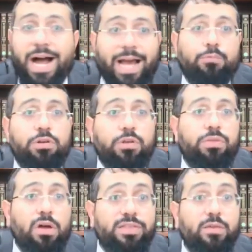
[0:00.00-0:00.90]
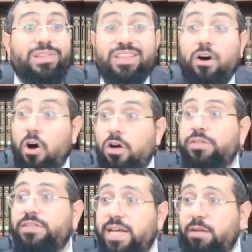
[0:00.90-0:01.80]
I would have thought that when the
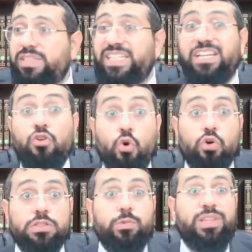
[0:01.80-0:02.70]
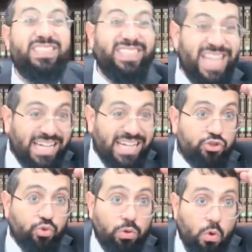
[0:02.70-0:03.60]
ox comes and he gores with his
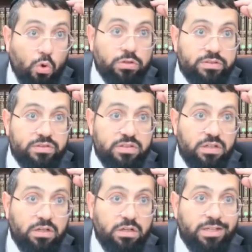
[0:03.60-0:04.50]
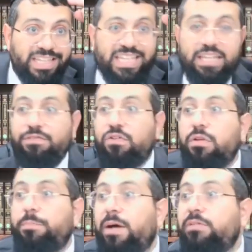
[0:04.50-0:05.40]
natural horns, even in
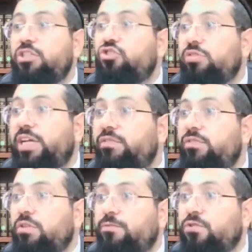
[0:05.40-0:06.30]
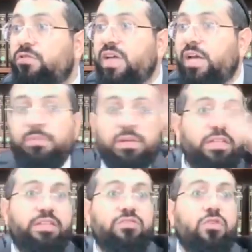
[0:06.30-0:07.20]
the shuna, even on the first time,
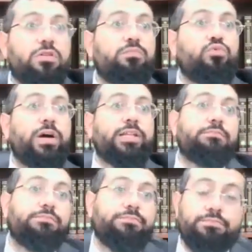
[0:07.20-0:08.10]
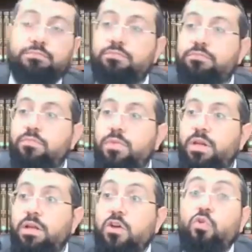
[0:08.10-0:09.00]
he's called a muad.
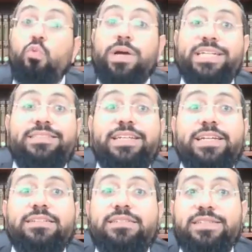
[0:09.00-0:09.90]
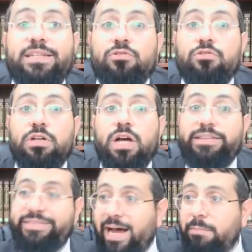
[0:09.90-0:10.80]
When is he considered
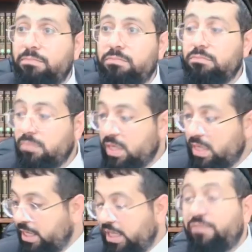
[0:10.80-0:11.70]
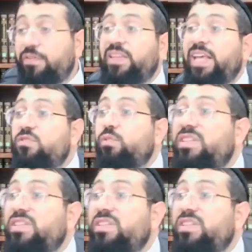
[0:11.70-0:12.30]
a tam? if he takes